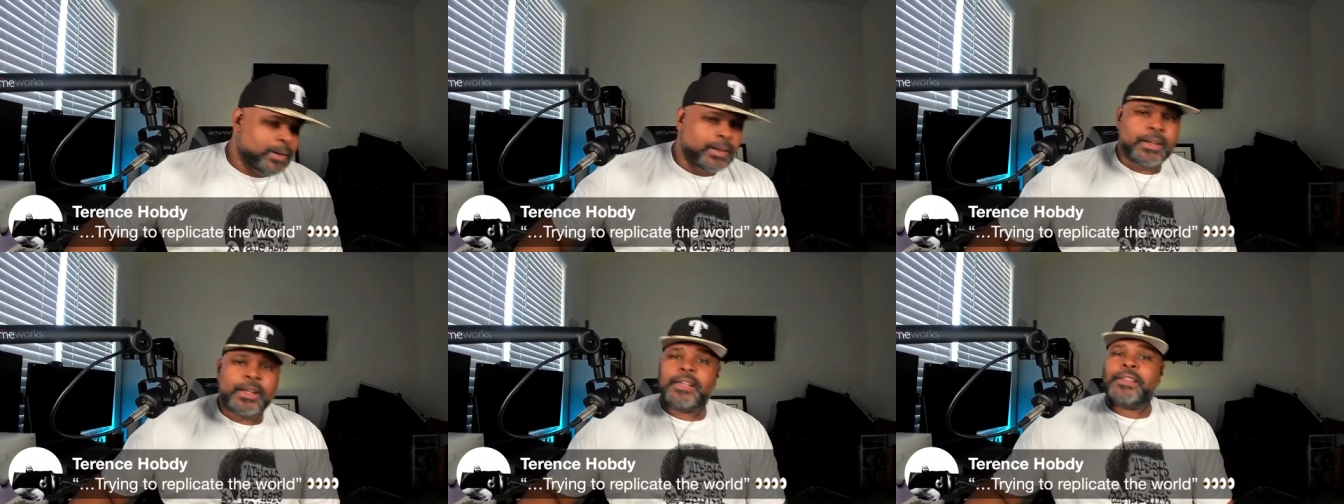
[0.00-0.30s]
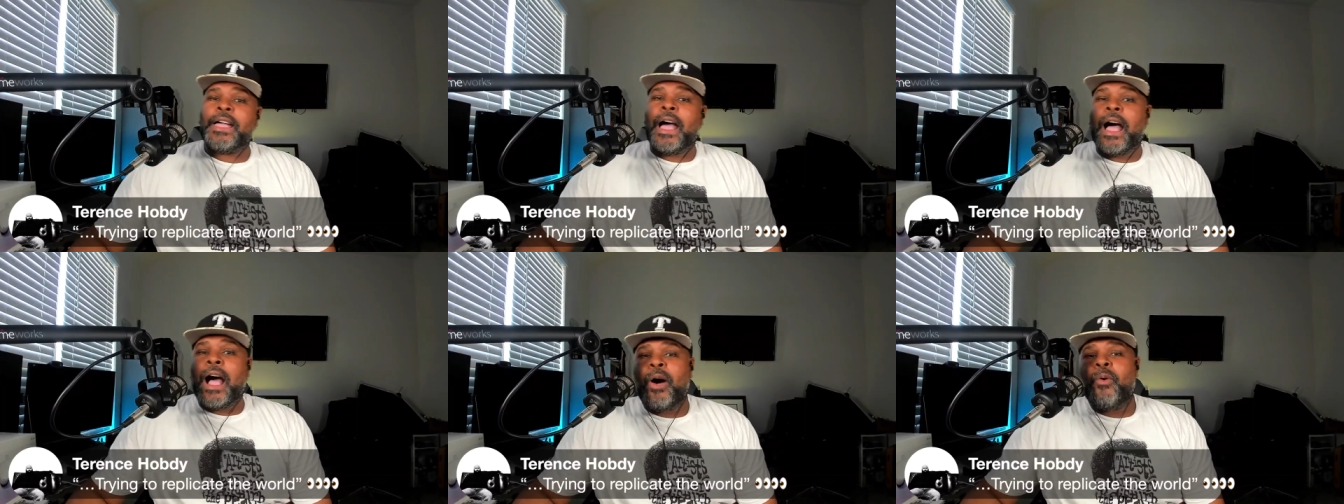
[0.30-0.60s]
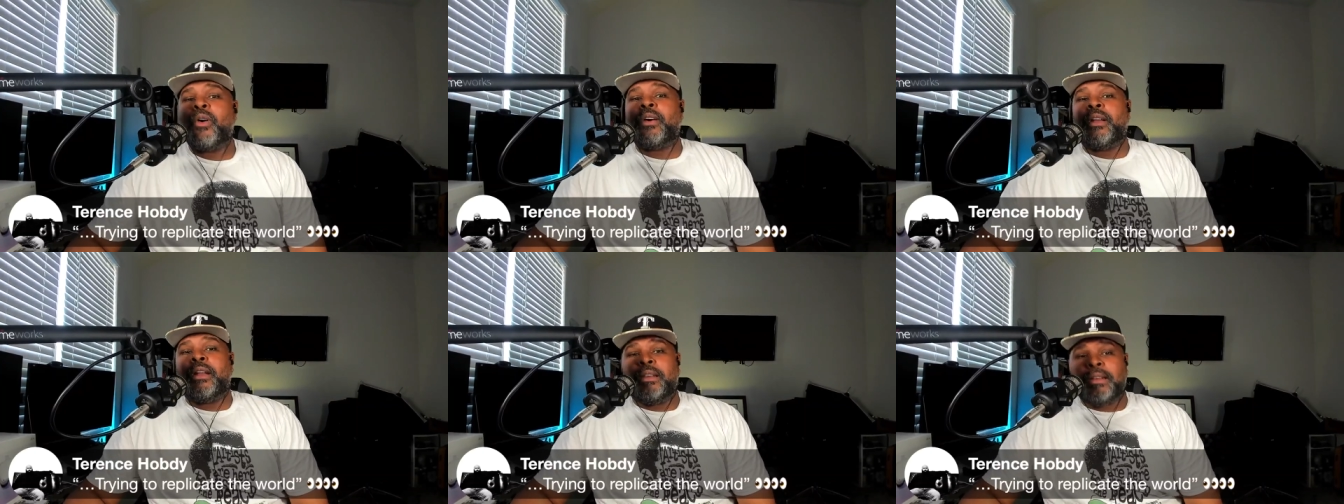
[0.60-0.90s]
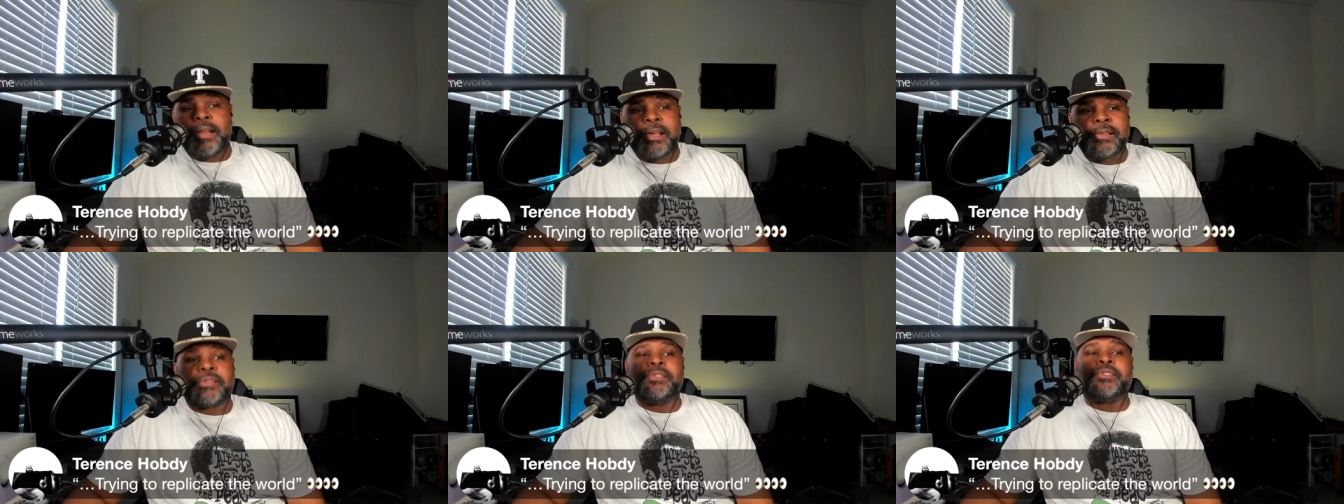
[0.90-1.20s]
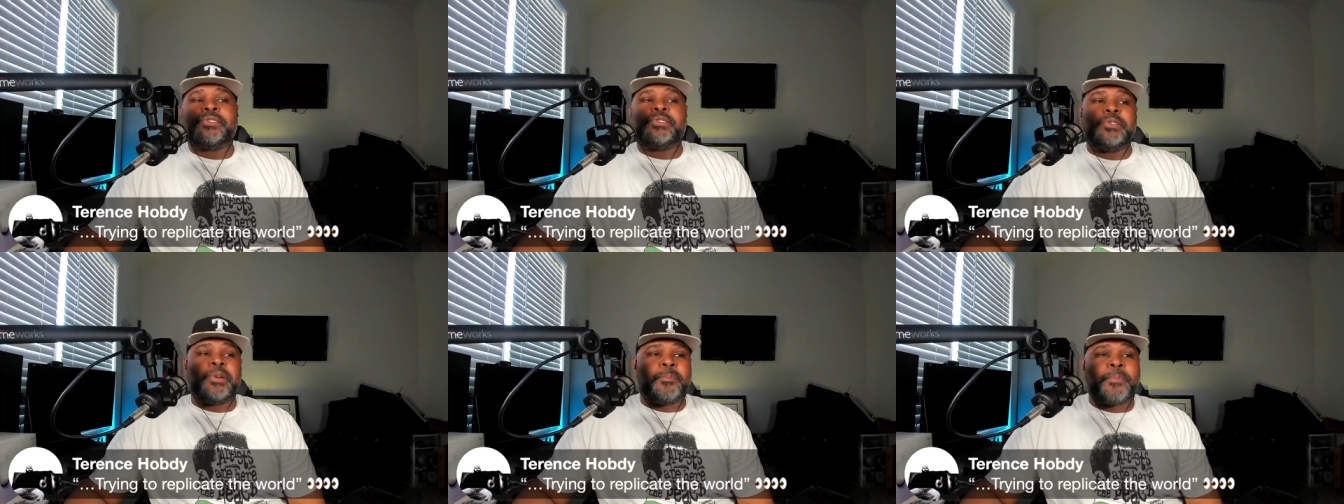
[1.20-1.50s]
Y'all want to listen
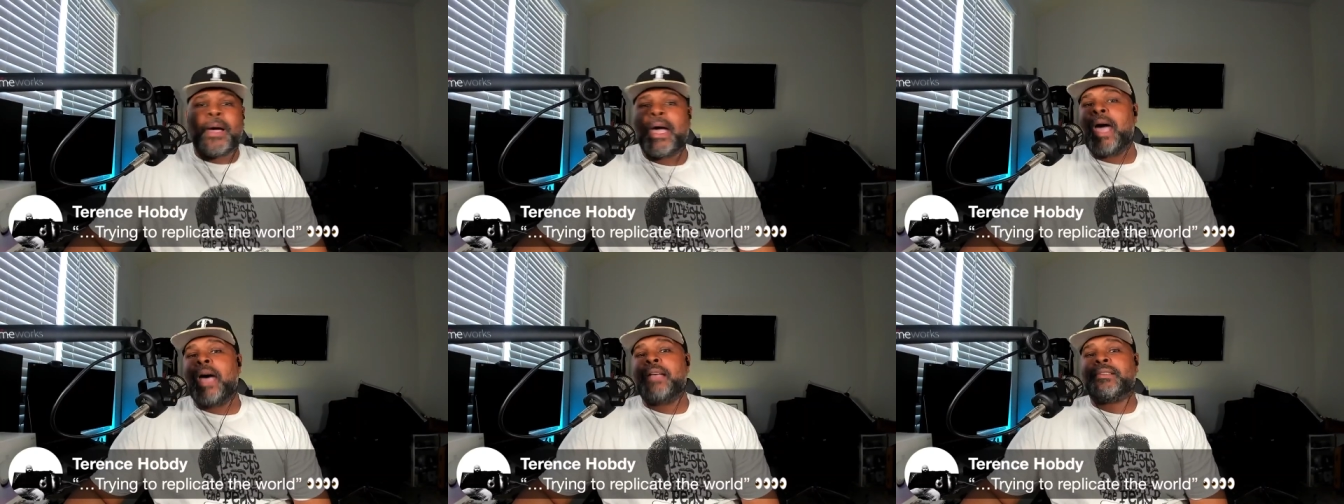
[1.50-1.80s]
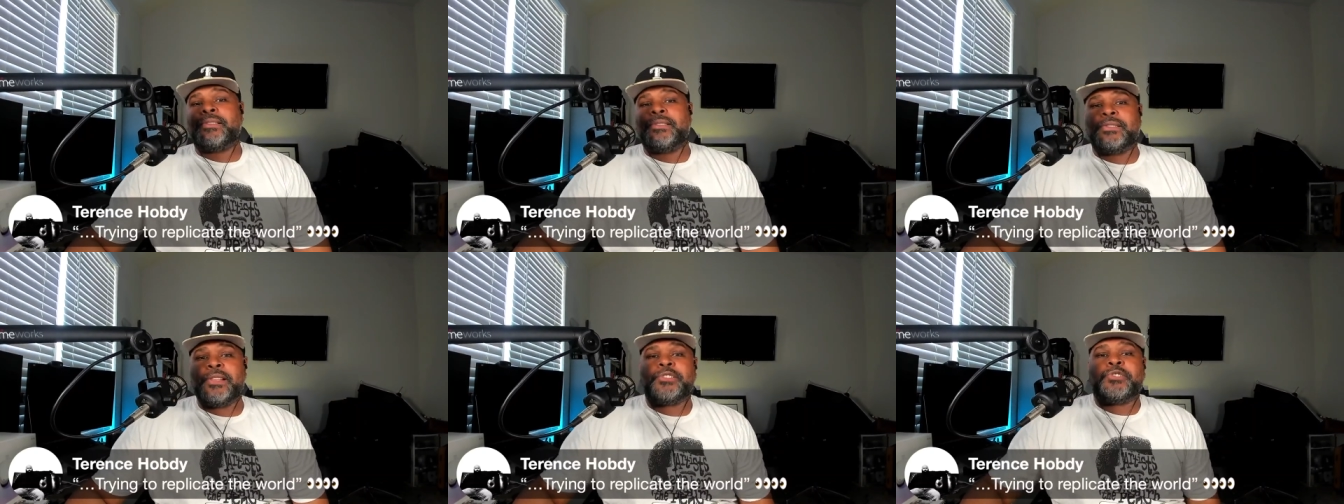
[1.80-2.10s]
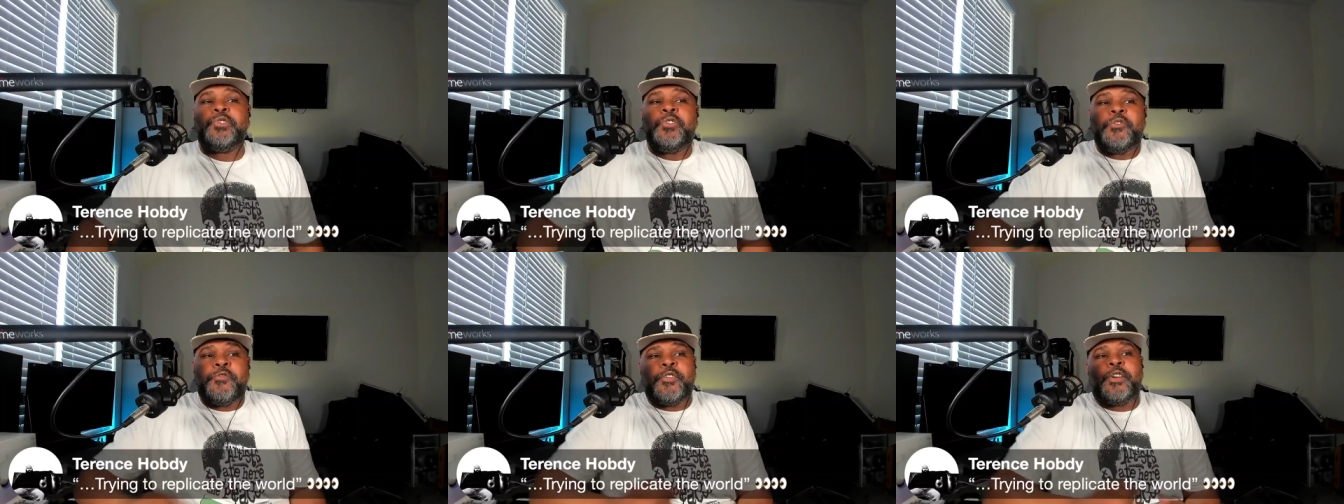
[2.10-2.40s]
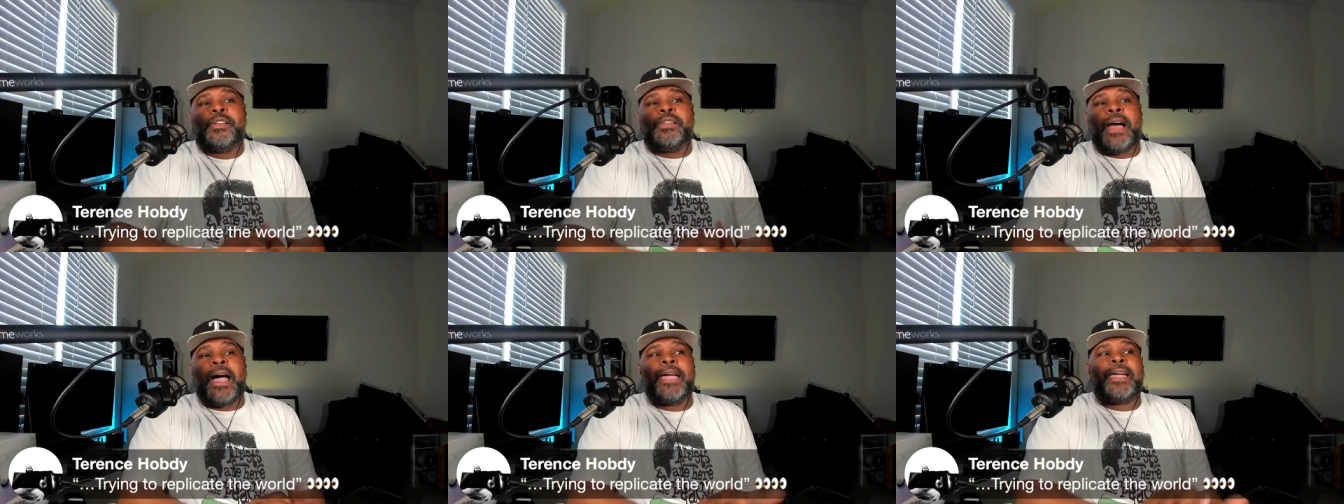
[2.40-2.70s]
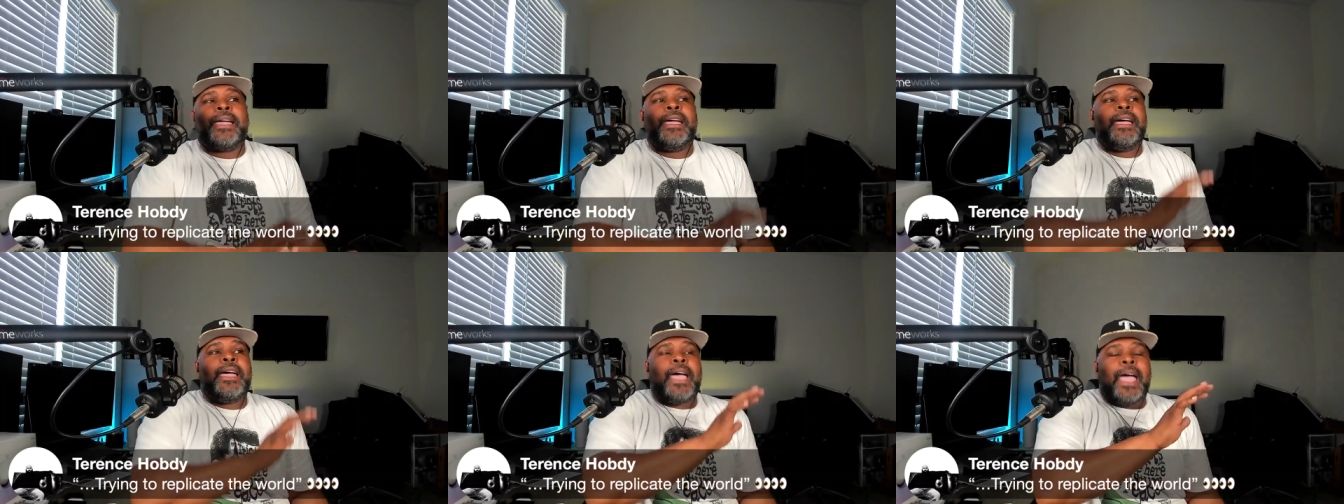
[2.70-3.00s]
to the pastors that you feel like
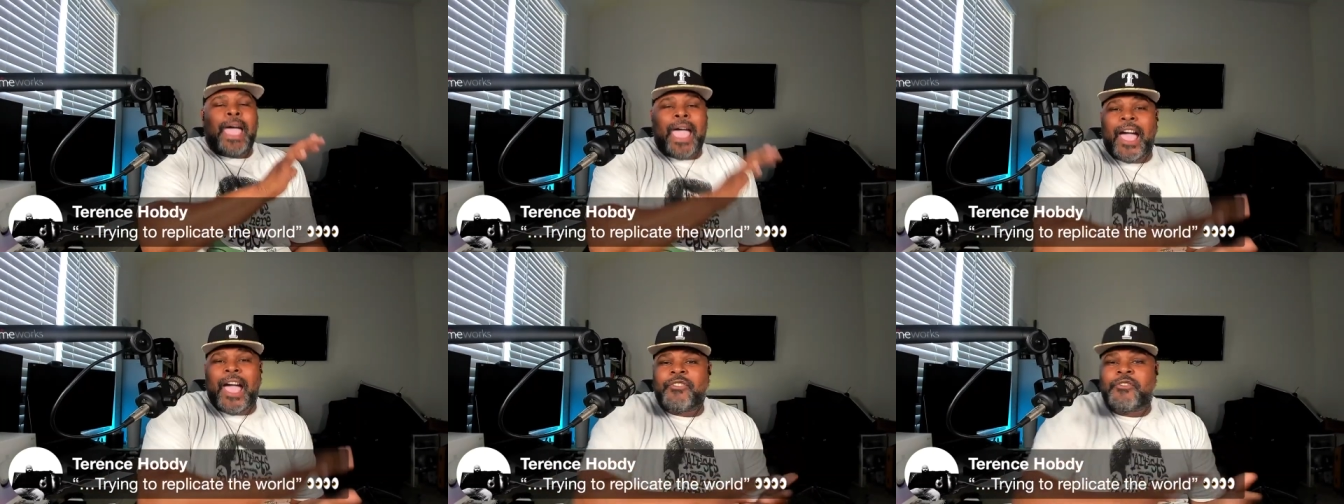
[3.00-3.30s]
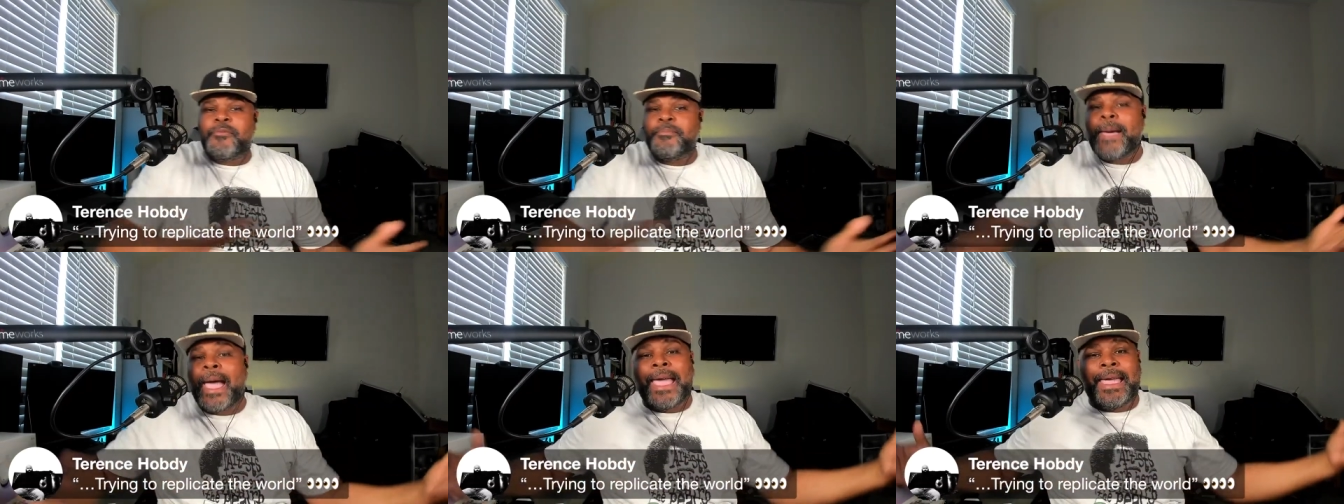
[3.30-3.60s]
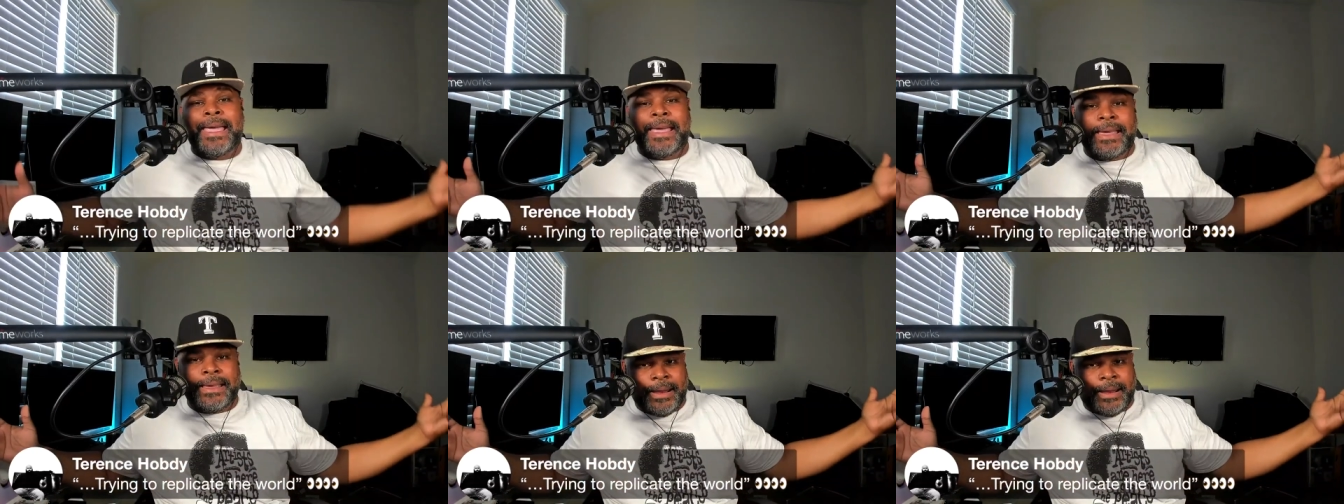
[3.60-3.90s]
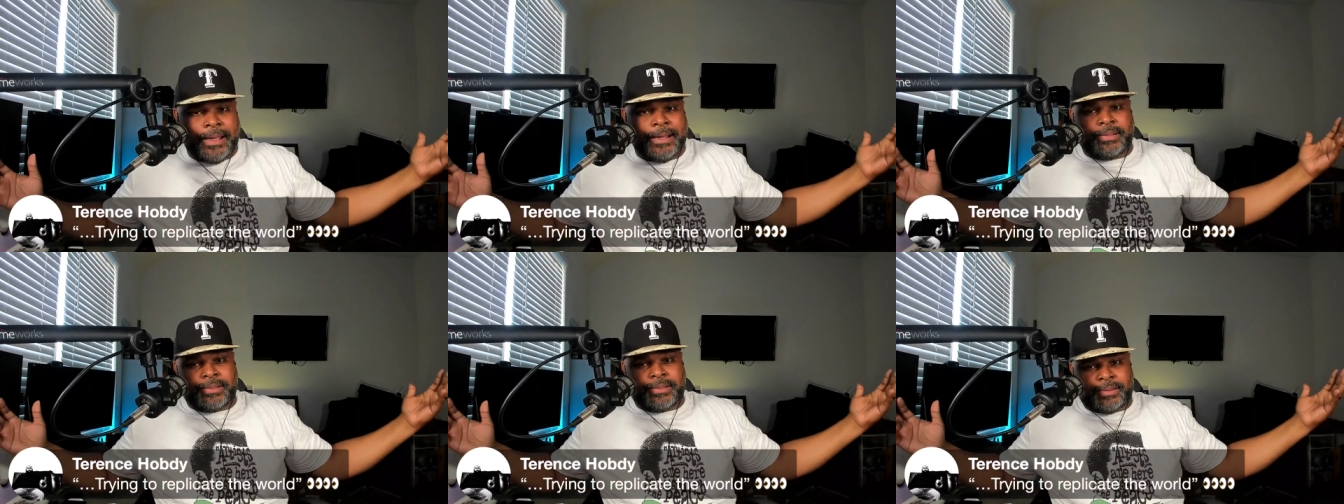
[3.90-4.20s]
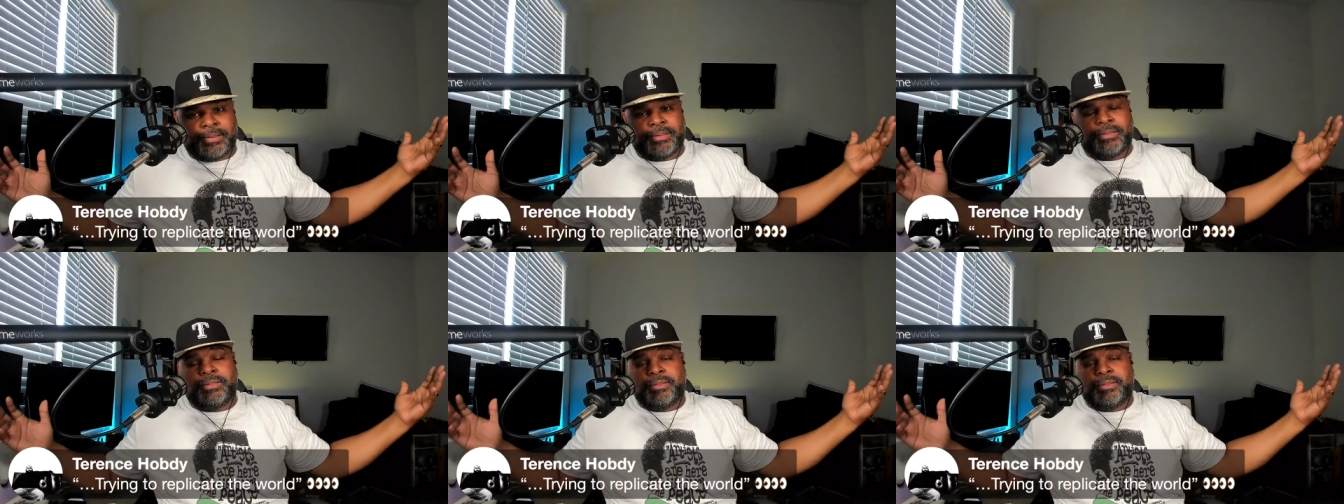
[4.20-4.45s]
have made it.